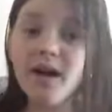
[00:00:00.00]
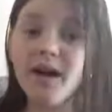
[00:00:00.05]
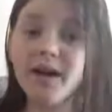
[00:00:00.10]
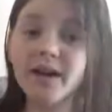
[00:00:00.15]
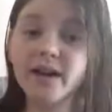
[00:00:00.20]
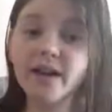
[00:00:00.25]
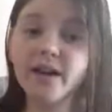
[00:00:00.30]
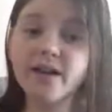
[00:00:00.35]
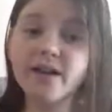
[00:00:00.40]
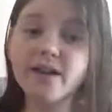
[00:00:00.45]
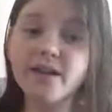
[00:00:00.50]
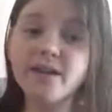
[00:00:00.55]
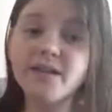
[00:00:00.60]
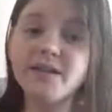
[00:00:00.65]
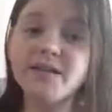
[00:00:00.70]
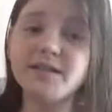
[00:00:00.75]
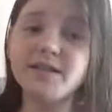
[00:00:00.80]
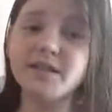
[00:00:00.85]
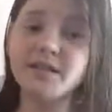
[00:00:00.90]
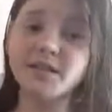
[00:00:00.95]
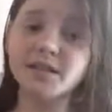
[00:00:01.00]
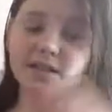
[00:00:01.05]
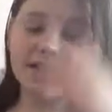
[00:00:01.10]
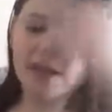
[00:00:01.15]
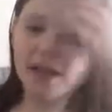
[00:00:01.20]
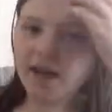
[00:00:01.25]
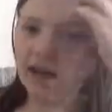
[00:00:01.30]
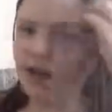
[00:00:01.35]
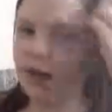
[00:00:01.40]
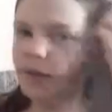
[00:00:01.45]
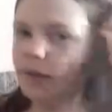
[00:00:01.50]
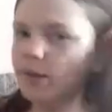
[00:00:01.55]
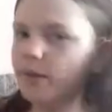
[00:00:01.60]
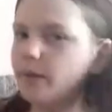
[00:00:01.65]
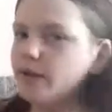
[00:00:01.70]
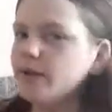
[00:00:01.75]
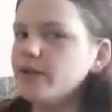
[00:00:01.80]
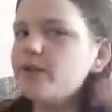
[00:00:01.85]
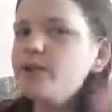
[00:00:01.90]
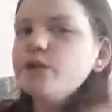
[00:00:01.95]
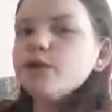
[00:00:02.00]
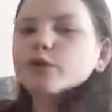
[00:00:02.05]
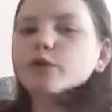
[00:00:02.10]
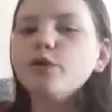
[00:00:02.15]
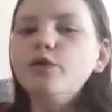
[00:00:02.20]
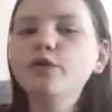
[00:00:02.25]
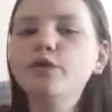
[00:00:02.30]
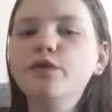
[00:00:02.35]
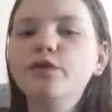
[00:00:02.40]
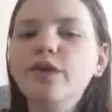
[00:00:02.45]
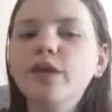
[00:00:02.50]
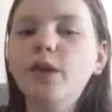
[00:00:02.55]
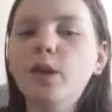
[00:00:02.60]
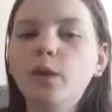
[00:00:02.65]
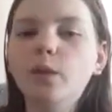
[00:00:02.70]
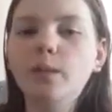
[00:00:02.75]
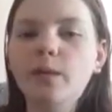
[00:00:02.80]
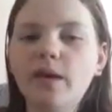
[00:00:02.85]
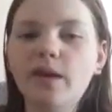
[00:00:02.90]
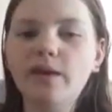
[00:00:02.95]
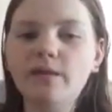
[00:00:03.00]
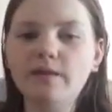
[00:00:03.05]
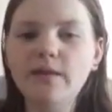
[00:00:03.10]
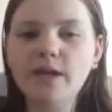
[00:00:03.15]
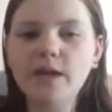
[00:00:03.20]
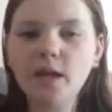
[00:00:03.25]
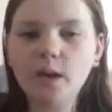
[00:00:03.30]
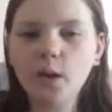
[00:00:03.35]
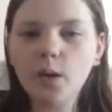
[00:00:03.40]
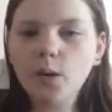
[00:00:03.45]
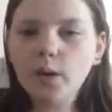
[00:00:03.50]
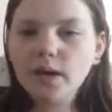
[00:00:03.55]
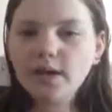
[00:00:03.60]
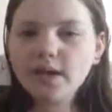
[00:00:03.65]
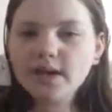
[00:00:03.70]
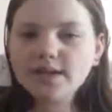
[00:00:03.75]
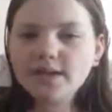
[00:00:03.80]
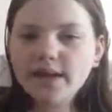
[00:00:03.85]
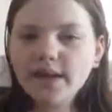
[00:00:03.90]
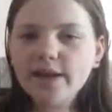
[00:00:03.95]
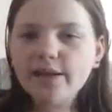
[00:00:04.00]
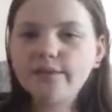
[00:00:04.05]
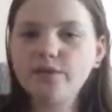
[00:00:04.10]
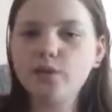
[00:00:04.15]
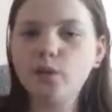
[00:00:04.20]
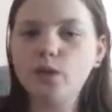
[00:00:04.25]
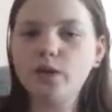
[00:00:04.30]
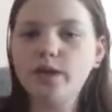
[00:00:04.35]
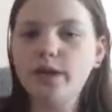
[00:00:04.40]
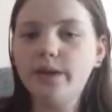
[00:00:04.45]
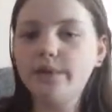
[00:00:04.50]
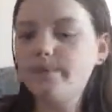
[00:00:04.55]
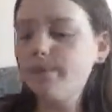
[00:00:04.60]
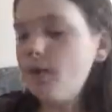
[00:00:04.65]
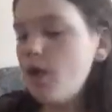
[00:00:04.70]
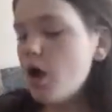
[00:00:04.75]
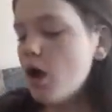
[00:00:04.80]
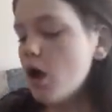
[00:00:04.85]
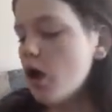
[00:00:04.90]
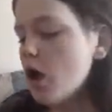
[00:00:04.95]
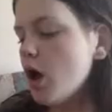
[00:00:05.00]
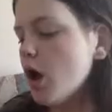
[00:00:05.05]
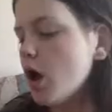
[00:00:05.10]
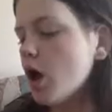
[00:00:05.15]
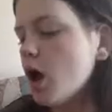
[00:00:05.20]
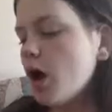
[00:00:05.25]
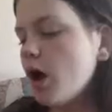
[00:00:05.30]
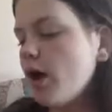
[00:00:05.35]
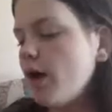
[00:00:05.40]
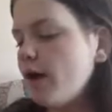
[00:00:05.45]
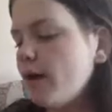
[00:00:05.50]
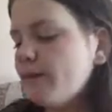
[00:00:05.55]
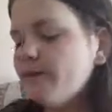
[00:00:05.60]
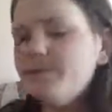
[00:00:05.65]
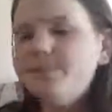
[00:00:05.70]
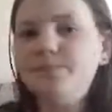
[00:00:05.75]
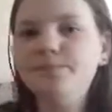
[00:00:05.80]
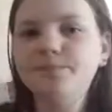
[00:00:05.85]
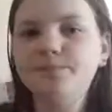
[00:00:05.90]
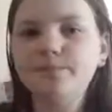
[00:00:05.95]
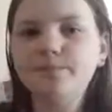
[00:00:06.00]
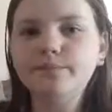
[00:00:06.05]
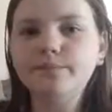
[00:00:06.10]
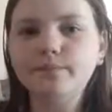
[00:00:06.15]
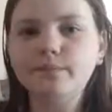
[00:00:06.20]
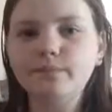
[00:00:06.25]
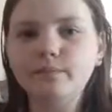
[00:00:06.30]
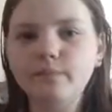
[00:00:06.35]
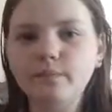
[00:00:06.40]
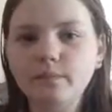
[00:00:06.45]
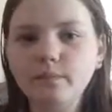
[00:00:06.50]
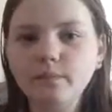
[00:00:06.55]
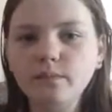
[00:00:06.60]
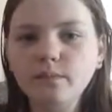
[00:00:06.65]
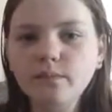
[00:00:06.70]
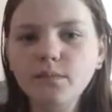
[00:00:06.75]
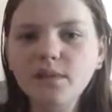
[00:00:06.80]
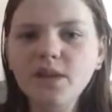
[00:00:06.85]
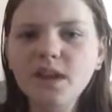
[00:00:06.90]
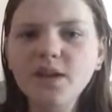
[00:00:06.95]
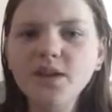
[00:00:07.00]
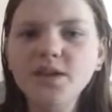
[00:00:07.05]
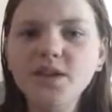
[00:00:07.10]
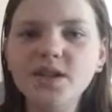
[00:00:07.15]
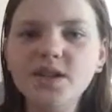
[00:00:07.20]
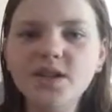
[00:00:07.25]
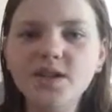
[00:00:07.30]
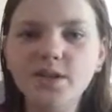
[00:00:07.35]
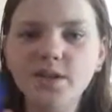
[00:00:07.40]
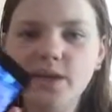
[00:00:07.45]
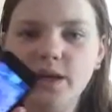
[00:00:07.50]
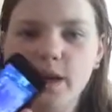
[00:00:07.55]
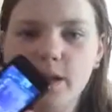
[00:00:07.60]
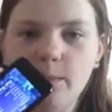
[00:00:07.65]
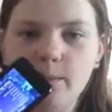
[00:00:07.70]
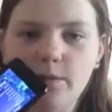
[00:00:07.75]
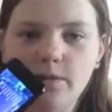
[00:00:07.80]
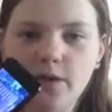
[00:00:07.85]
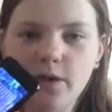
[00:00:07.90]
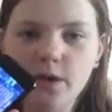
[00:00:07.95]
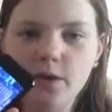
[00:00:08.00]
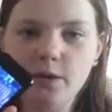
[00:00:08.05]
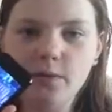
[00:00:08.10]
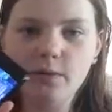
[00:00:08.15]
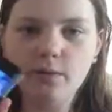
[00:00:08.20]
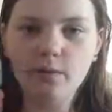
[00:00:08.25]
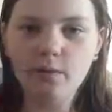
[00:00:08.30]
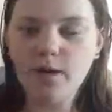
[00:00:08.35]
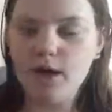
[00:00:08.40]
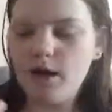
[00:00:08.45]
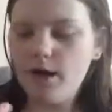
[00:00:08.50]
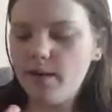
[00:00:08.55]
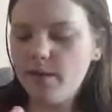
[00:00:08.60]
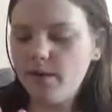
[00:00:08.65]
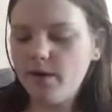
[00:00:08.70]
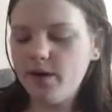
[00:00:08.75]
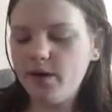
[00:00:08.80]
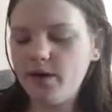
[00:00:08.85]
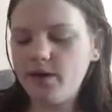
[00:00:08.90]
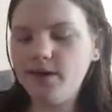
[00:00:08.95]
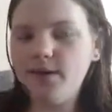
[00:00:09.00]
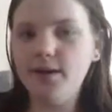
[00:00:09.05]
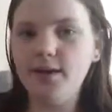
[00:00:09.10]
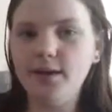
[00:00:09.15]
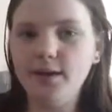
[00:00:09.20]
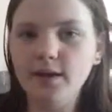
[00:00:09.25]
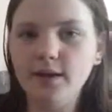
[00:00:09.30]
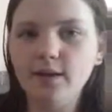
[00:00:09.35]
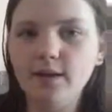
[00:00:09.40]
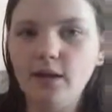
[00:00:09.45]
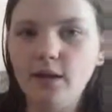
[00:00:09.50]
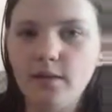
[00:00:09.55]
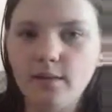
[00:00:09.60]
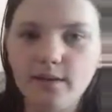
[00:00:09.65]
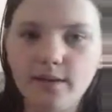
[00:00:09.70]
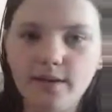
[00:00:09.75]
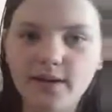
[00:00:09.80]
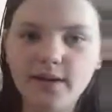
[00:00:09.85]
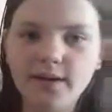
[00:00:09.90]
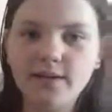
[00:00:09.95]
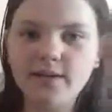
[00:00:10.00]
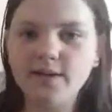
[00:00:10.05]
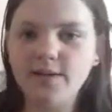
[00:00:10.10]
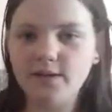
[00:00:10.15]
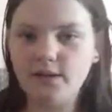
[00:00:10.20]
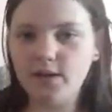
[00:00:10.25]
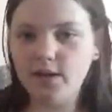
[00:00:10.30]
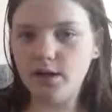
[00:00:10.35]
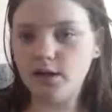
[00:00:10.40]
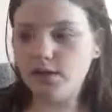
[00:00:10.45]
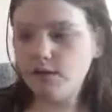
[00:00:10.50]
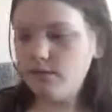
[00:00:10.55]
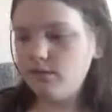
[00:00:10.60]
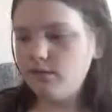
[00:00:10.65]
Hi guys, so today I wanted to film a video, and yes, I have shorts on. I was gonna do a gaming video, but my iPod is like not working, so you